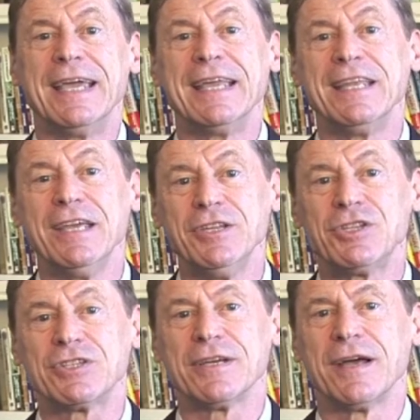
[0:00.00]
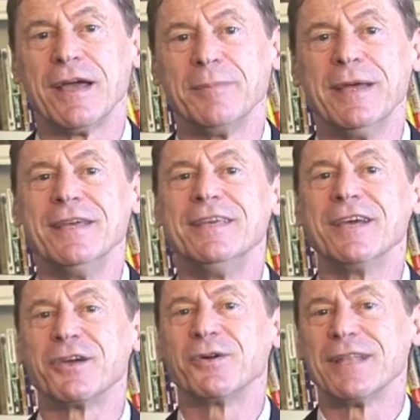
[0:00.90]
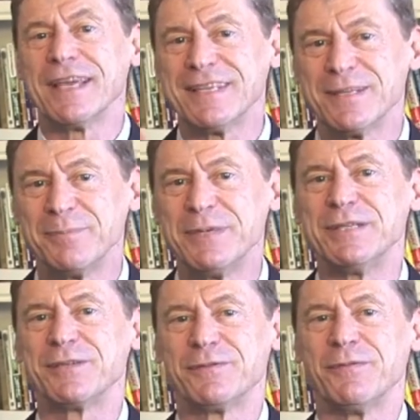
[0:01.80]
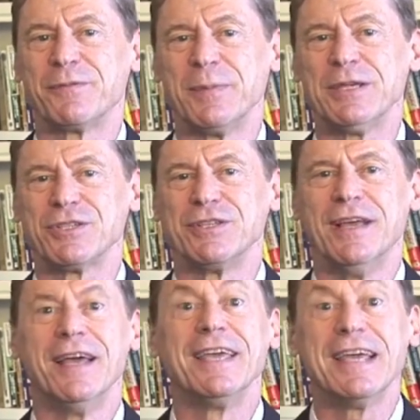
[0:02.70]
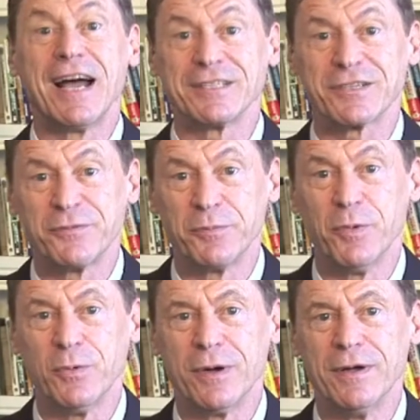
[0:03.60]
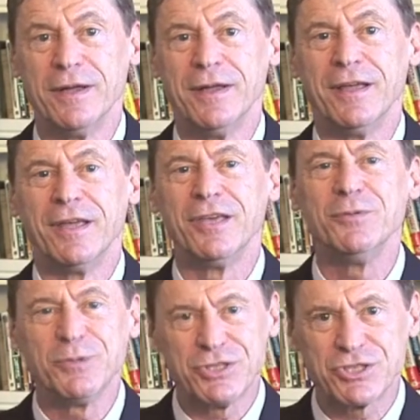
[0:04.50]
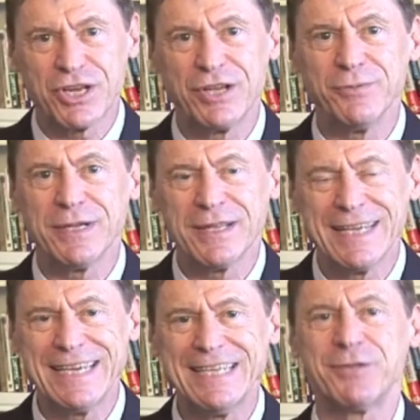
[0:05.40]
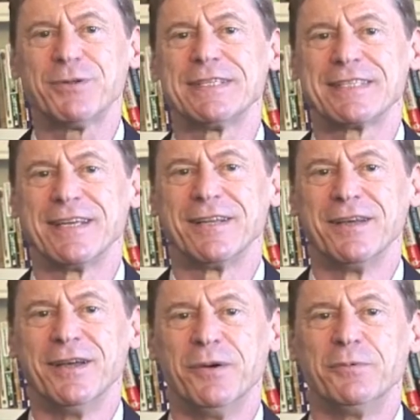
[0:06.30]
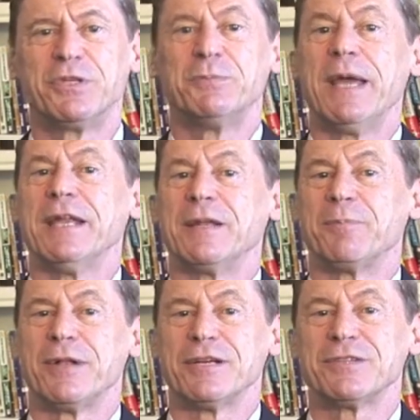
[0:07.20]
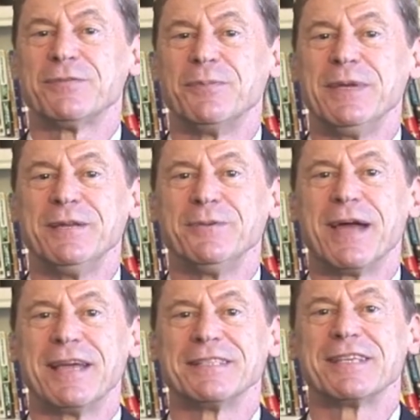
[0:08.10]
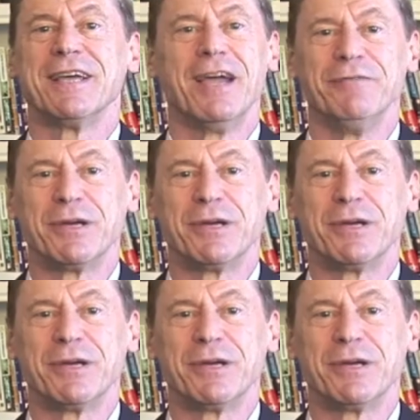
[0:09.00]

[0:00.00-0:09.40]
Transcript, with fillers: In each time, he had collected a piece of information. He asked for more. He was genuinely interested which made it a pleasure for me to answer every